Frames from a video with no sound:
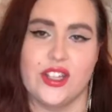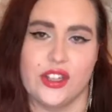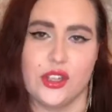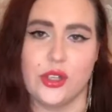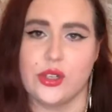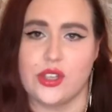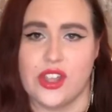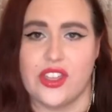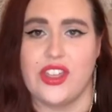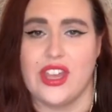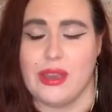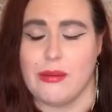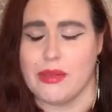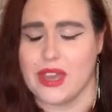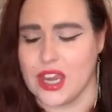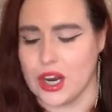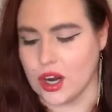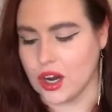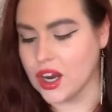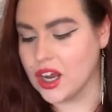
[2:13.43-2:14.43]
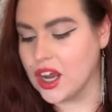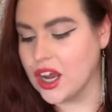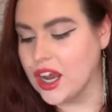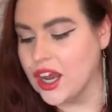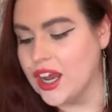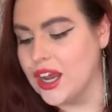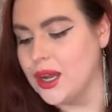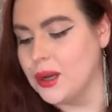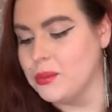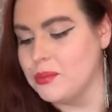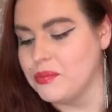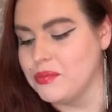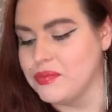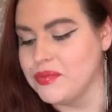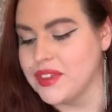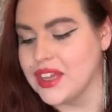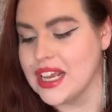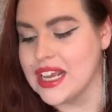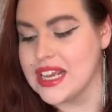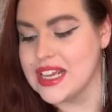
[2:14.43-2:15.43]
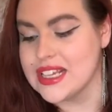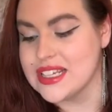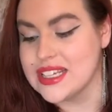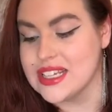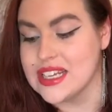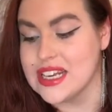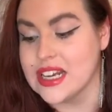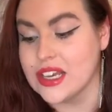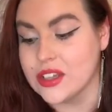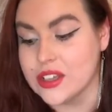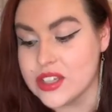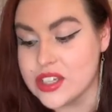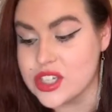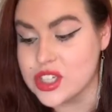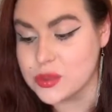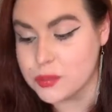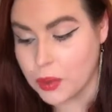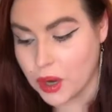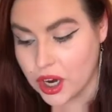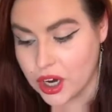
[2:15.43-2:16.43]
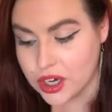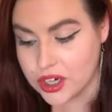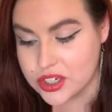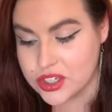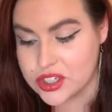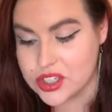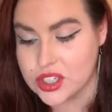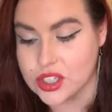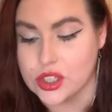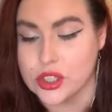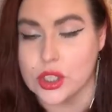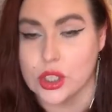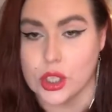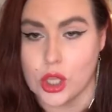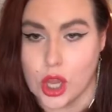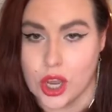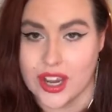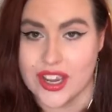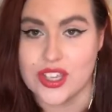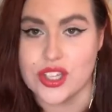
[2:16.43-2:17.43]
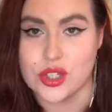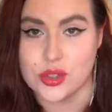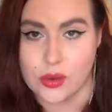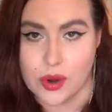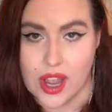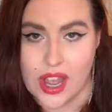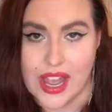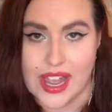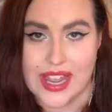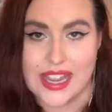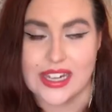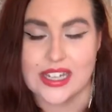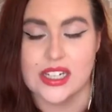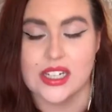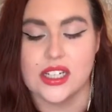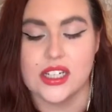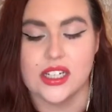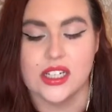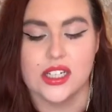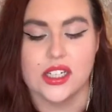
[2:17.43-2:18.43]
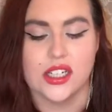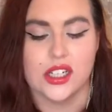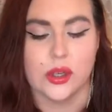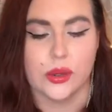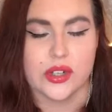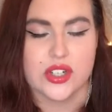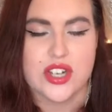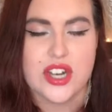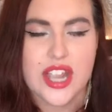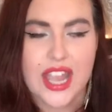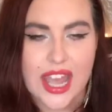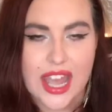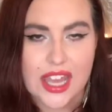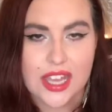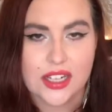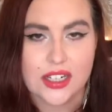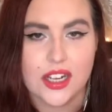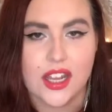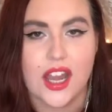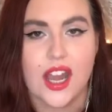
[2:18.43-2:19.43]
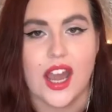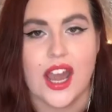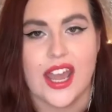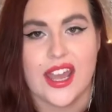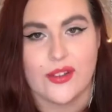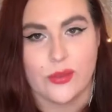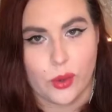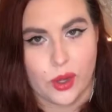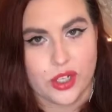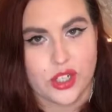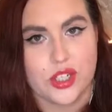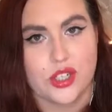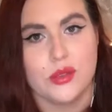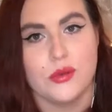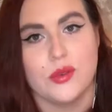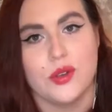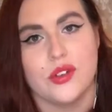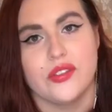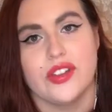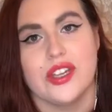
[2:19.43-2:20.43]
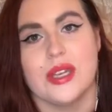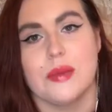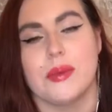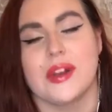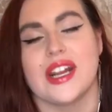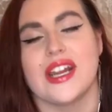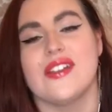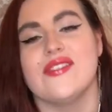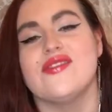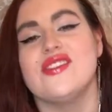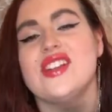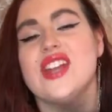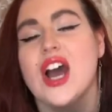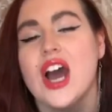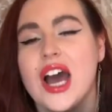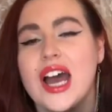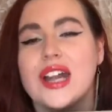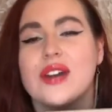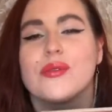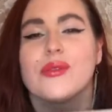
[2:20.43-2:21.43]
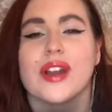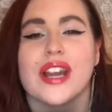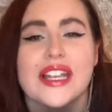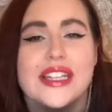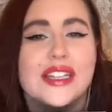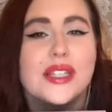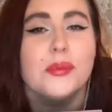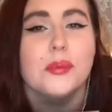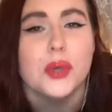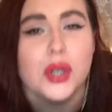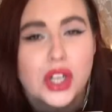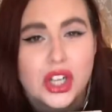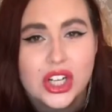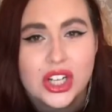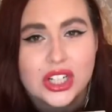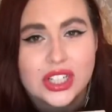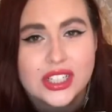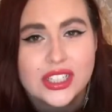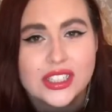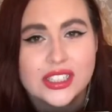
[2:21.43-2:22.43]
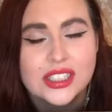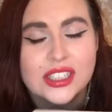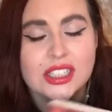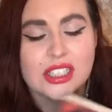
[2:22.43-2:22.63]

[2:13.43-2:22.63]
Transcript: there's a theme here, is Nicholas Sparks' The Longest Ride, which again, I have watched the movie, but I have not read the book.